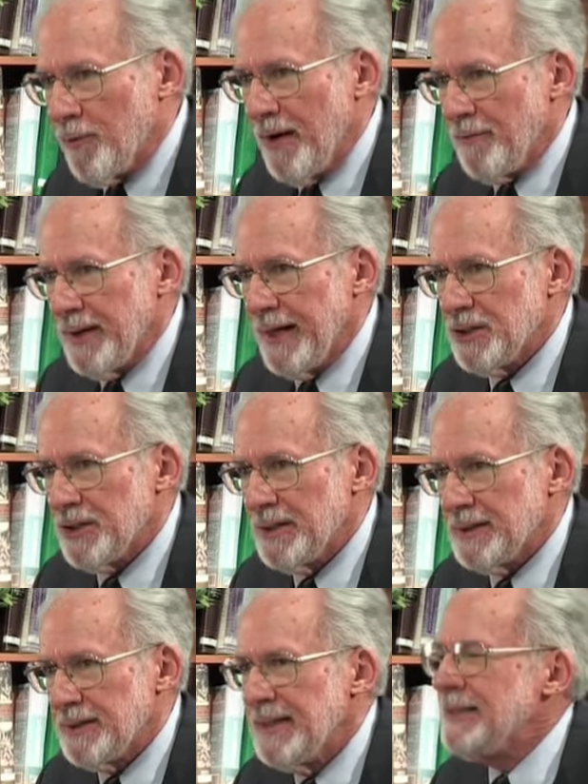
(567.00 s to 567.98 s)

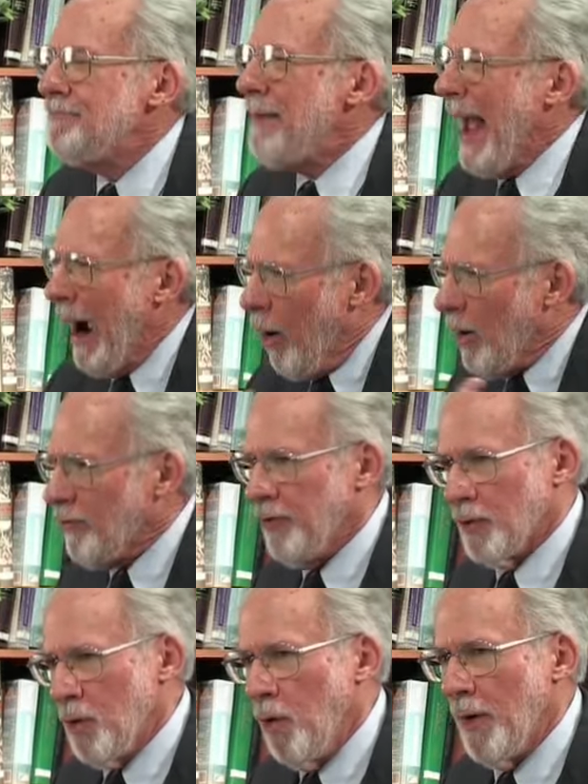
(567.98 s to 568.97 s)
revelations, this
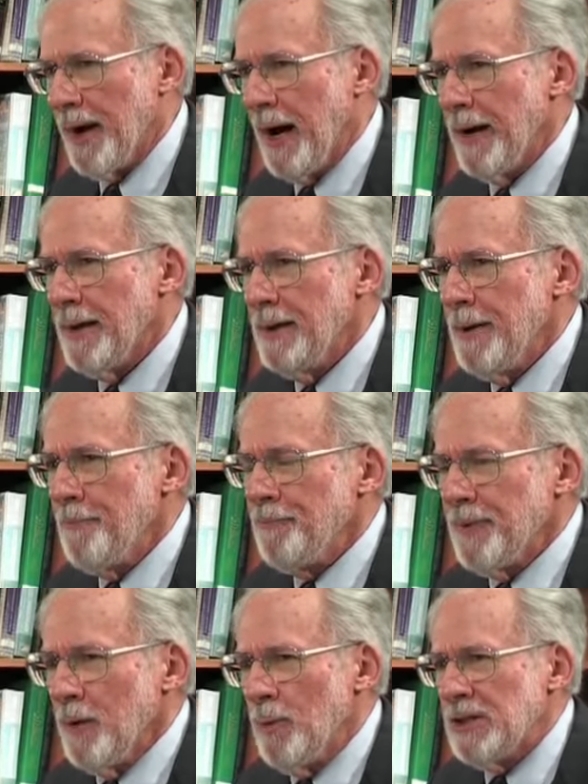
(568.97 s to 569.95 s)
powerful Quran,
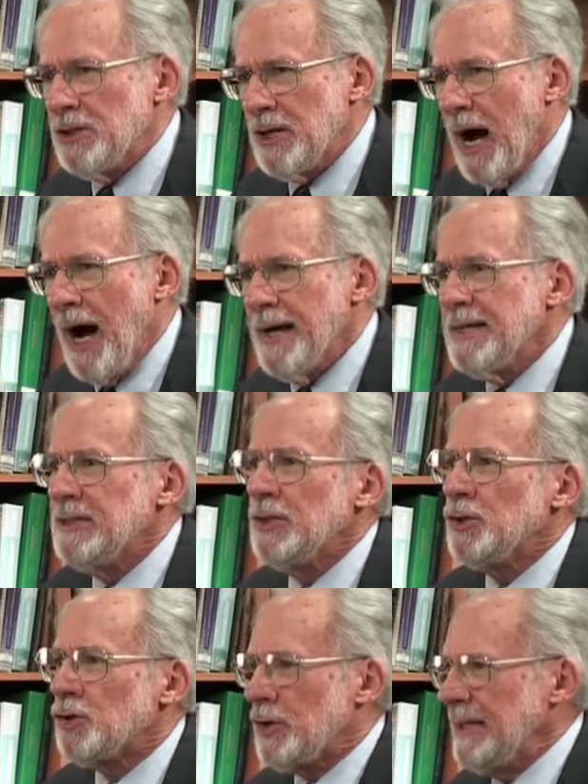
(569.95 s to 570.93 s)
which God is
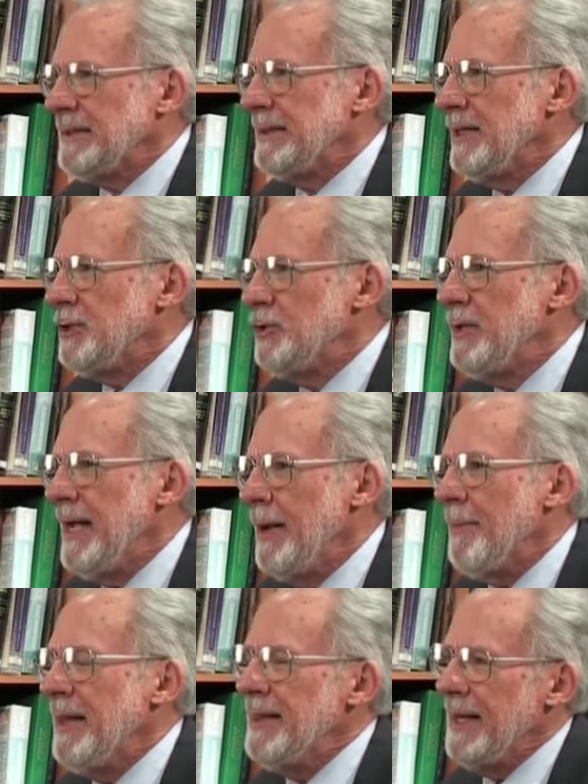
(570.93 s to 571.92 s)
entrusting to
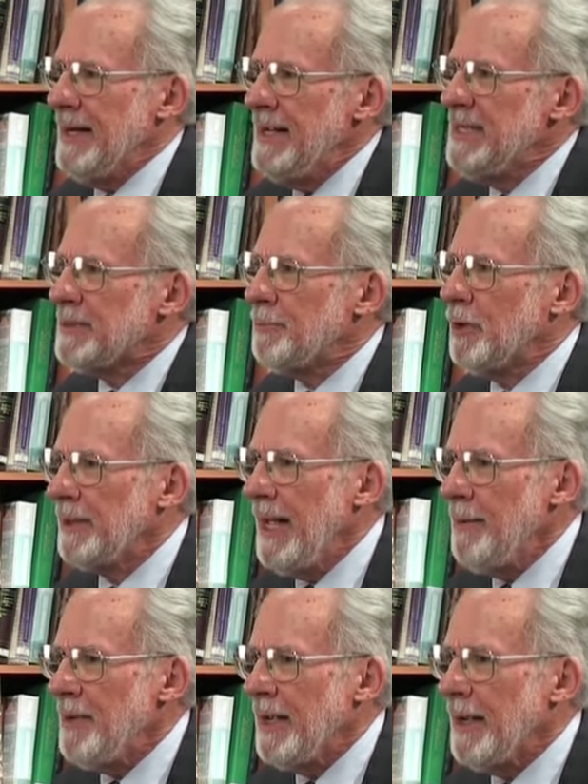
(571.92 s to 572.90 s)
him and that he is
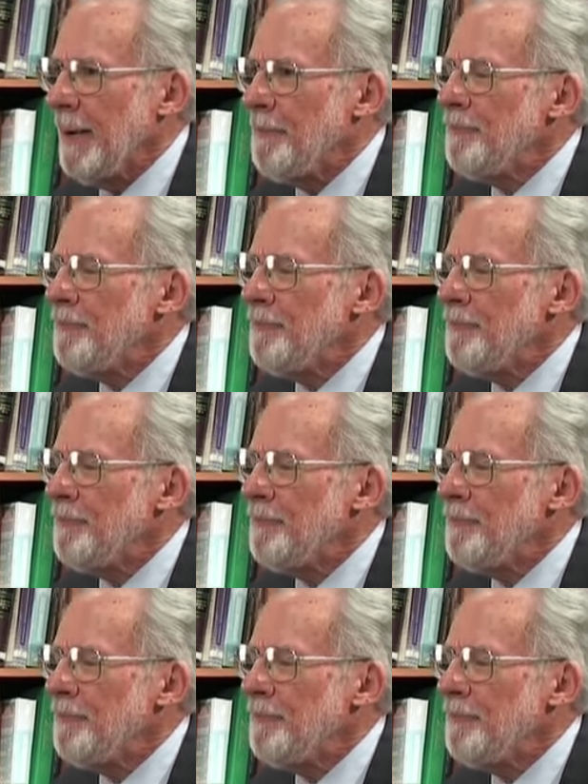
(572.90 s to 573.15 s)
proclaiming,